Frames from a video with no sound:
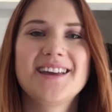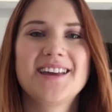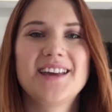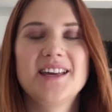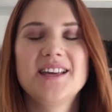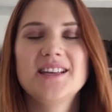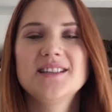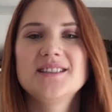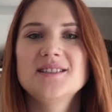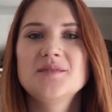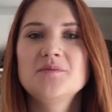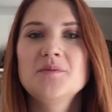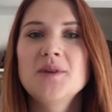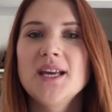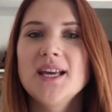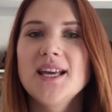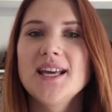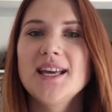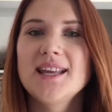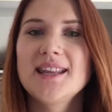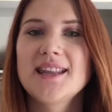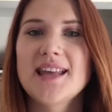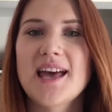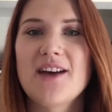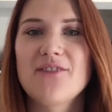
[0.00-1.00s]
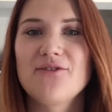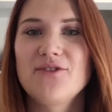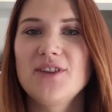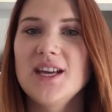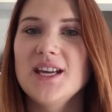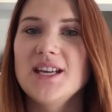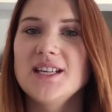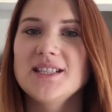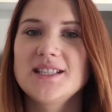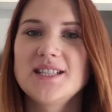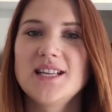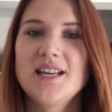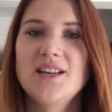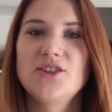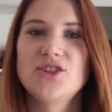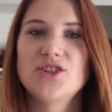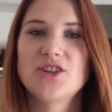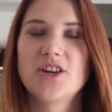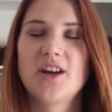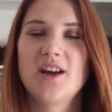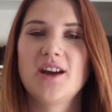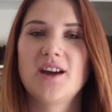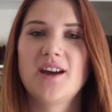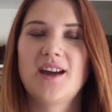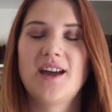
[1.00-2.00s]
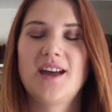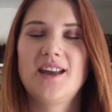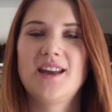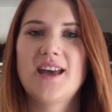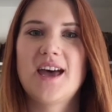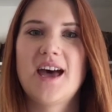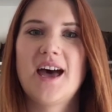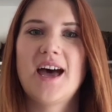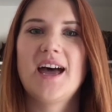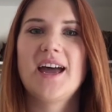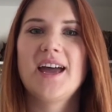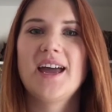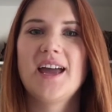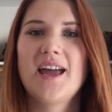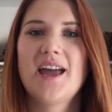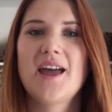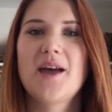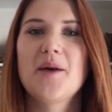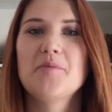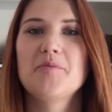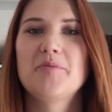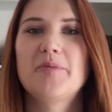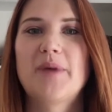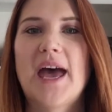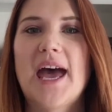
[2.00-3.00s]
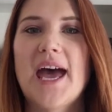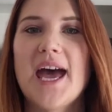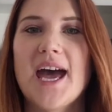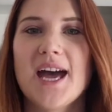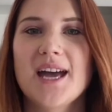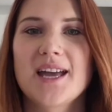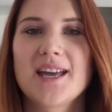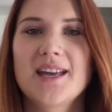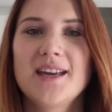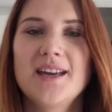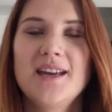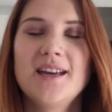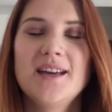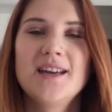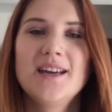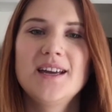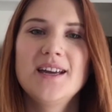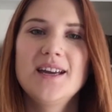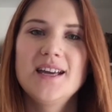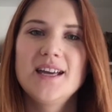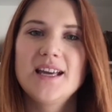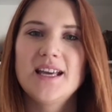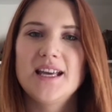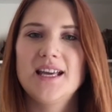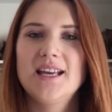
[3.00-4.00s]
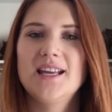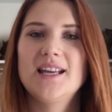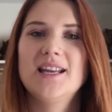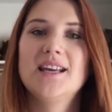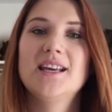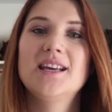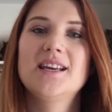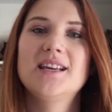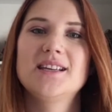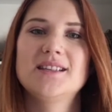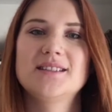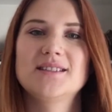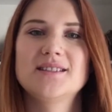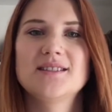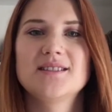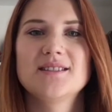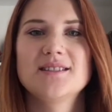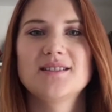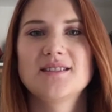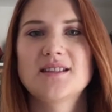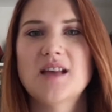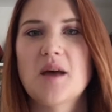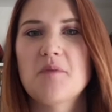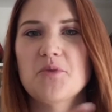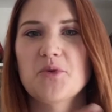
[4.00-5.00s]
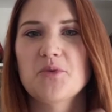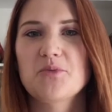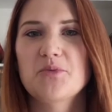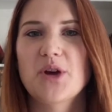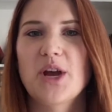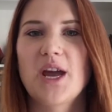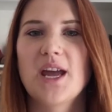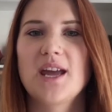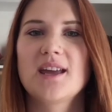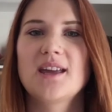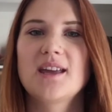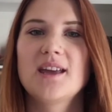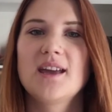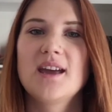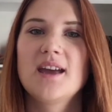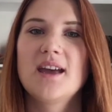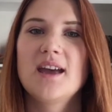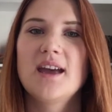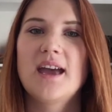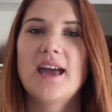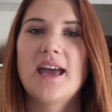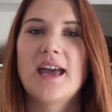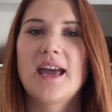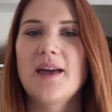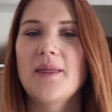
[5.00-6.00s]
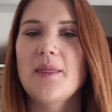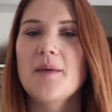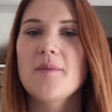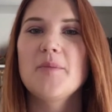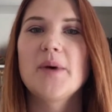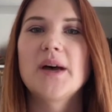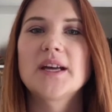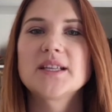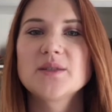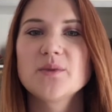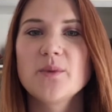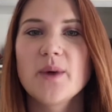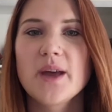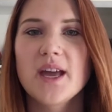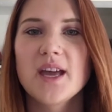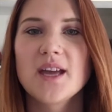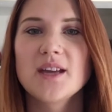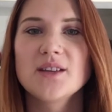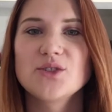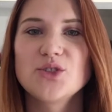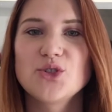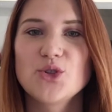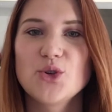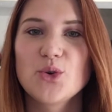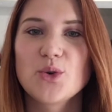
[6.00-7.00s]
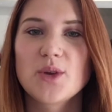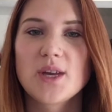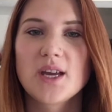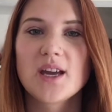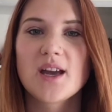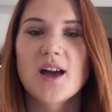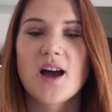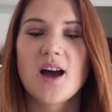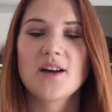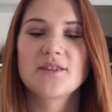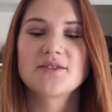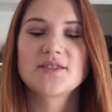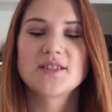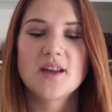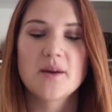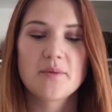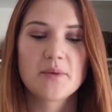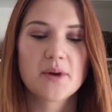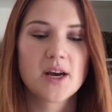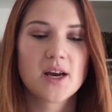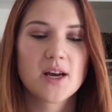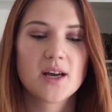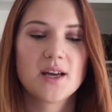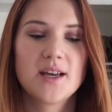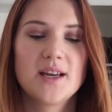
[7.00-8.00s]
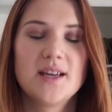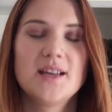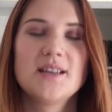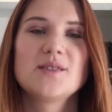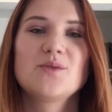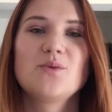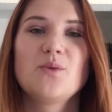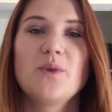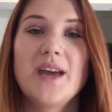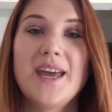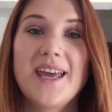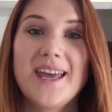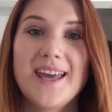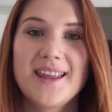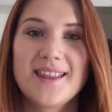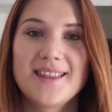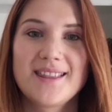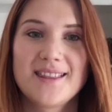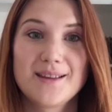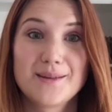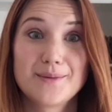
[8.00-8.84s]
It's me, that vegan teacher, and I am back. It is summer break, and the best way to kick off summer is with